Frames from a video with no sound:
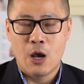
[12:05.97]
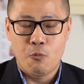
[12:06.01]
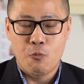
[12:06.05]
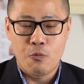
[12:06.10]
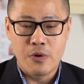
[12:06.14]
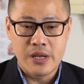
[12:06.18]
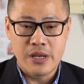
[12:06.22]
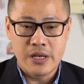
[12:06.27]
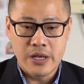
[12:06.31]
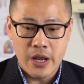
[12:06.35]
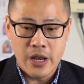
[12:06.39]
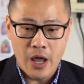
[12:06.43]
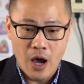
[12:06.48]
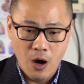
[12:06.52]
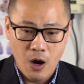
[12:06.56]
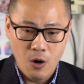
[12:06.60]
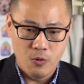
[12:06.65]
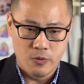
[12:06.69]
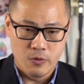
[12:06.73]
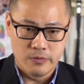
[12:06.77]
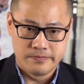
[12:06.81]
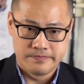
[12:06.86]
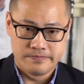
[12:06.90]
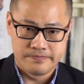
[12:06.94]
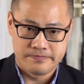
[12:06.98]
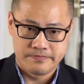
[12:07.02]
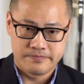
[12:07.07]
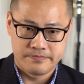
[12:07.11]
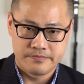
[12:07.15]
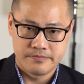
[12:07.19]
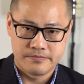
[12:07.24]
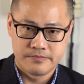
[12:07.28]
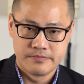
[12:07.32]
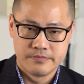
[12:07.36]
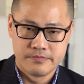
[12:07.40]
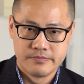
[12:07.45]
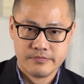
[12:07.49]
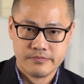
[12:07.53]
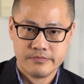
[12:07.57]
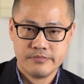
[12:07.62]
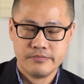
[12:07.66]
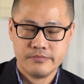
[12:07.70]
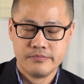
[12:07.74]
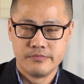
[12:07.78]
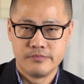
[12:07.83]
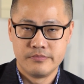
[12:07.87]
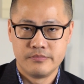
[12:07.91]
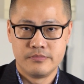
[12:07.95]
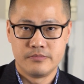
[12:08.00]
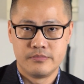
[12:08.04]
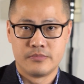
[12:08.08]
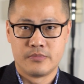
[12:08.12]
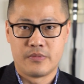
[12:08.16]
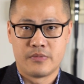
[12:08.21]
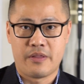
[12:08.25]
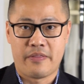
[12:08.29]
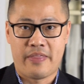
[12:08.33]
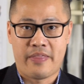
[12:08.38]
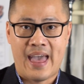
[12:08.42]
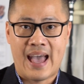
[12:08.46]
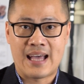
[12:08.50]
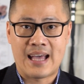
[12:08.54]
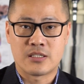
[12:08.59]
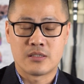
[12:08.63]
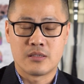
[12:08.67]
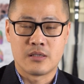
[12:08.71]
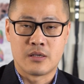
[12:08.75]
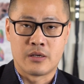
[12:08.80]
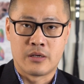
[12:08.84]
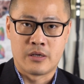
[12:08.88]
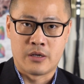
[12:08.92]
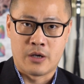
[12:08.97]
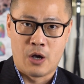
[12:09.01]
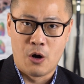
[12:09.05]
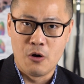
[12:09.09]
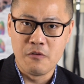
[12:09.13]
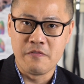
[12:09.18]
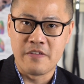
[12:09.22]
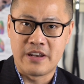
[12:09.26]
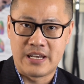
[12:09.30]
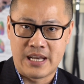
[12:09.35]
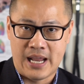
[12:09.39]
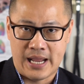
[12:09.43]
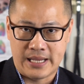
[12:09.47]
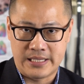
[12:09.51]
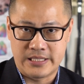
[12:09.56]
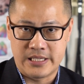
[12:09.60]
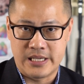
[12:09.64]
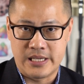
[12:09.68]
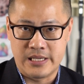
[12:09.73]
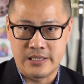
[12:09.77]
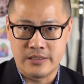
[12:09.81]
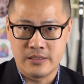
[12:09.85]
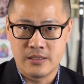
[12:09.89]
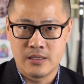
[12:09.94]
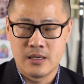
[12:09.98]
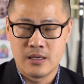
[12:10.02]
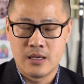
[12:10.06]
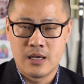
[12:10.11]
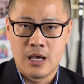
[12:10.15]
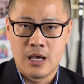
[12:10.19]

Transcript: We know that COVID-19